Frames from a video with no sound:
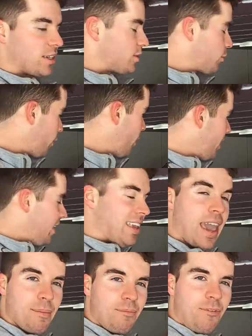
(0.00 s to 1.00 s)
like screw it and
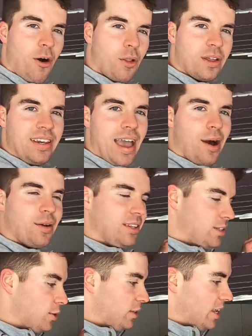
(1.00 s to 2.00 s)
he kept falling down
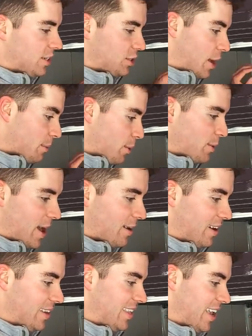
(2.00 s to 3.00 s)
into a ditch kept going
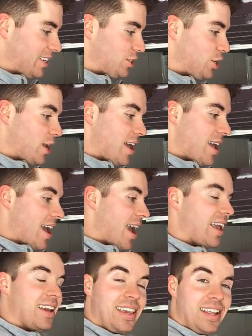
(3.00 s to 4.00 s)
down in a ditch
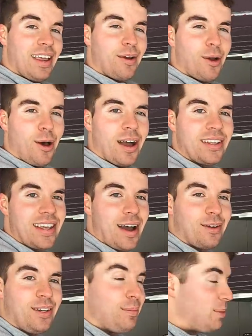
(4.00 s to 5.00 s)
and he didn't realize
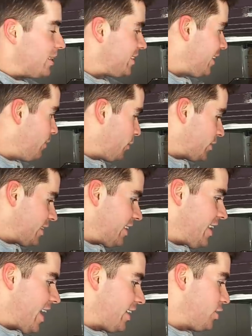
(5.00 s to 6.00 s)
how deep this thing was in
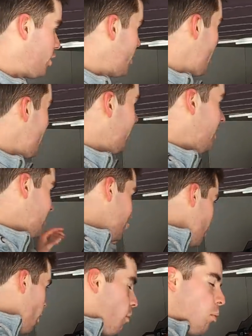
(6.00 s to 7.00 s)
the ditch
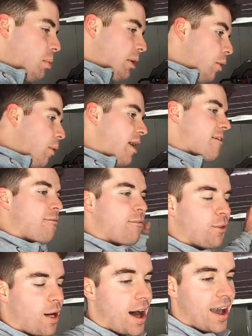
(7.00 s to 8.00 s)
this snowmobile went
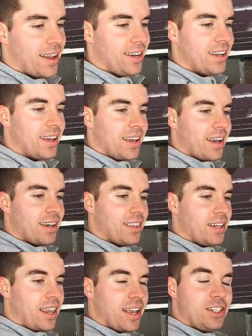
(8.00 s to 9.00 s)
flying
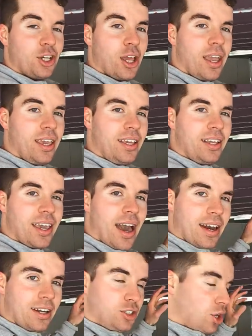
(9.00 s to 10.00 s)
in the ditch. He
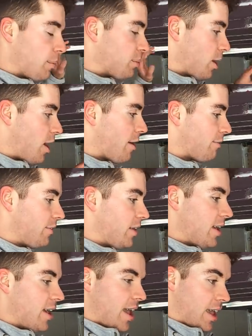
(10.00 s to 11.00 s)
kind of jumped off
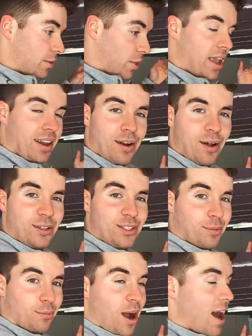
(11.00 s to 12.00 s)
and landed
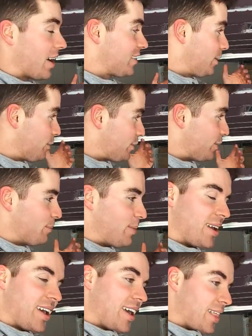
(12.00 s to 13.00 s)
on some rocks. There were
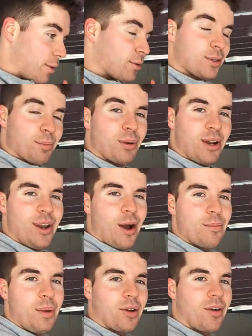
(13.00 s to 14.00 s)
some there were some pretty
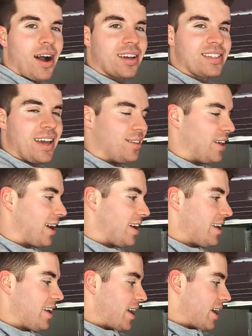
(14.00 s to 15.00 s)
darn big rocks down
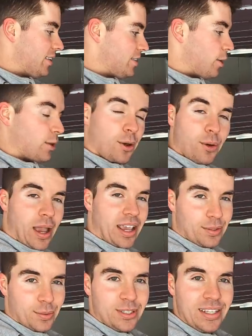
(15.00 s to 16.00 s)
there. And so you
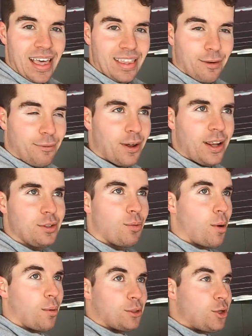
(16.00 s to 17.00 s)
guys will see that in the
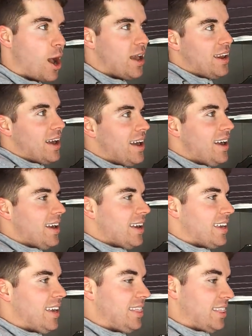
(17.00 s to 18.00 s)
footage where we're trying to
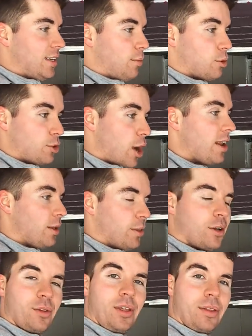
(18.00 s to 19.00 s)
get the we're trying to
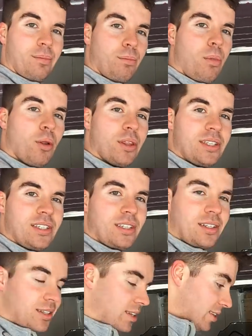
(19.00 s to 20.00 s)
literally pull
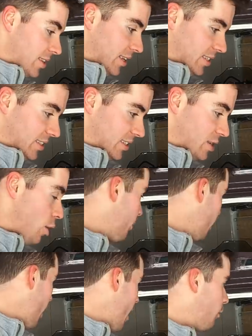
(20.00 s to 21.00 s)
this this
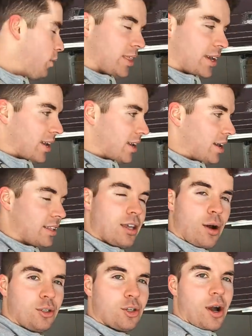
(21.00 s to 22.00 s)
snowmobile out with a, a
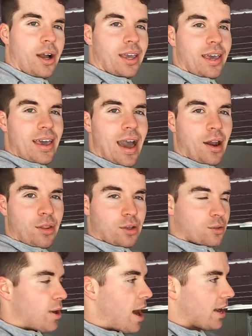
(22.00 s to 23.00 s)
tow truck out of
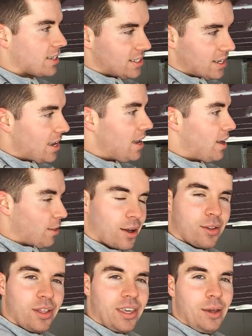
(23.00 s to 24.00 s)
those rocks.
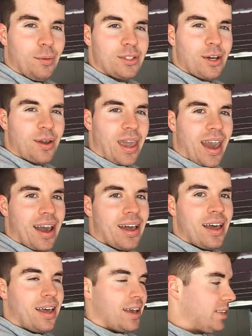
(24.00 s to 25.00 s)
Luckily he was
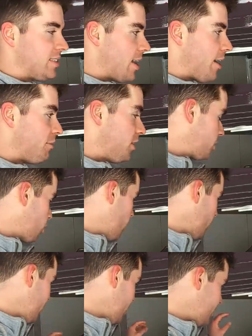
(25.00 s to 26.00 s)
okay and stuff. This
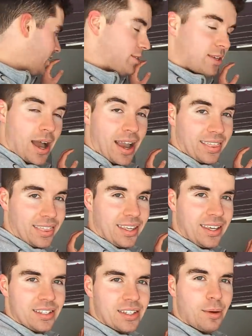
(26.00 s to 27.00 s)
will this is I
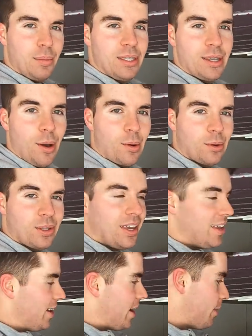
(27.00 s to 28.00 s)
think it's gonna be totaled.
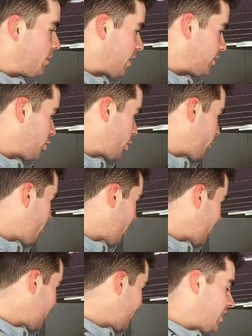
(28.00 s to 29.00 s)
I'm not sure,
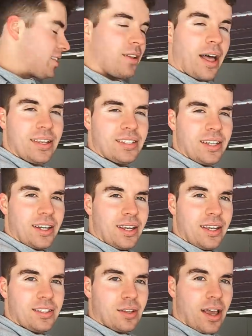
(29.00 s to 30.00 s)
but it's a lesson.
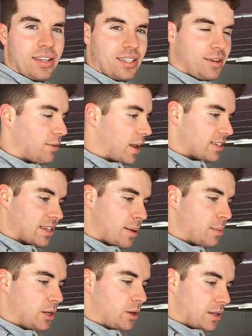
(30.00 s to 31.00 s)
It's a lesson. If you guys
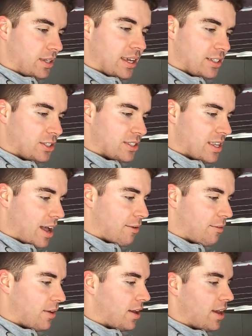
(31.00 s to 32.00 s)
come into a ditch and
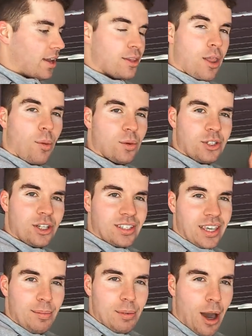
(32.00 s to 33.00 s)
stuff, don't
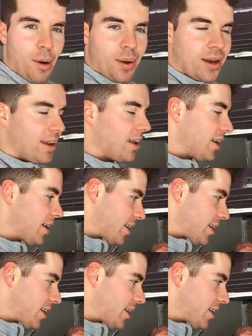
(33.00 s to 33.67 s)
just keep going.